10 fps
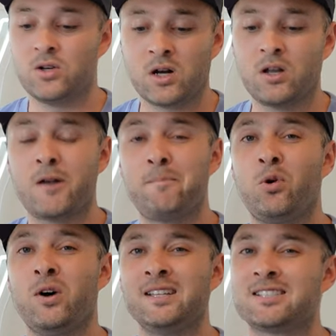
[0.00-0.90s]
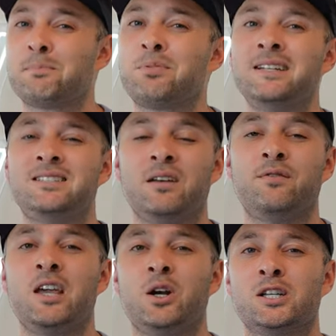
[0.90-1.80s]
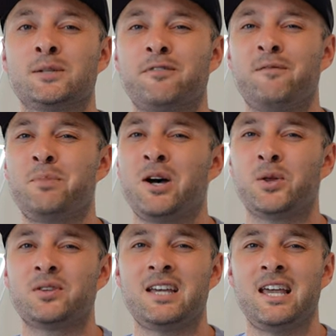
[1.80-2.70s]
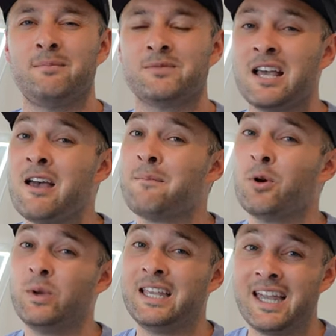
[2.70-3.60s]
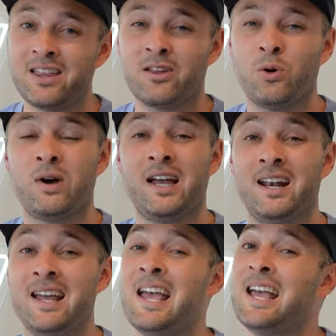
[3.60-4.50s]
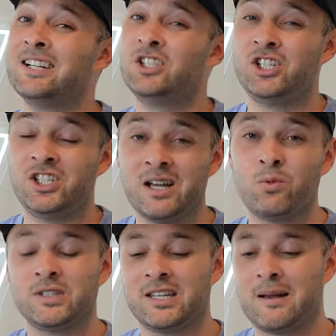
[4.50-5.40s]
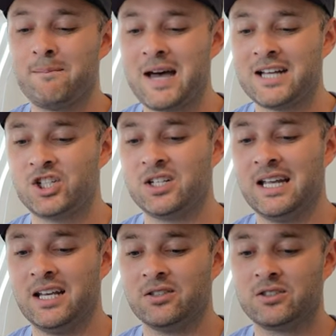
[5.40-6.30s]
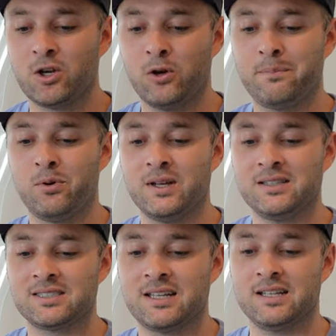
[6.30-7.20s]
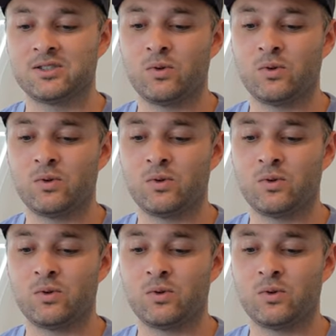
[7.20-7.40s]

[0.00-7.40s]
Not a lot of points, plenty of errors from both teams, but we get the win, and shit was it a much needed two points as